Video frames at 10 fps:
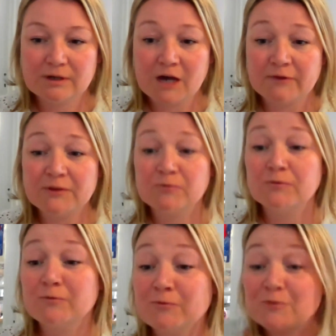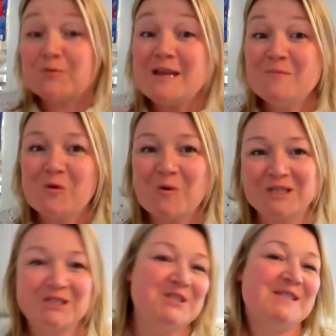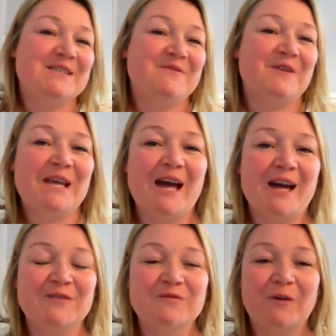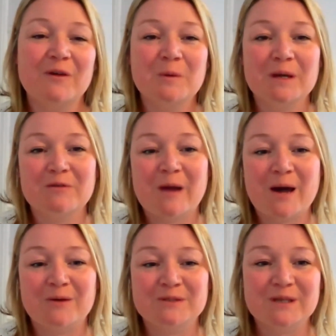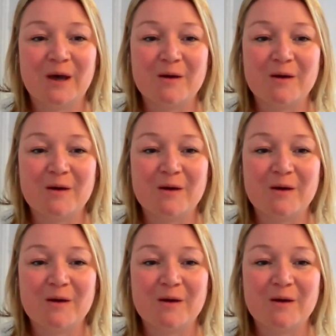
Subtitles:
have 3 more questions if I can, very quick round.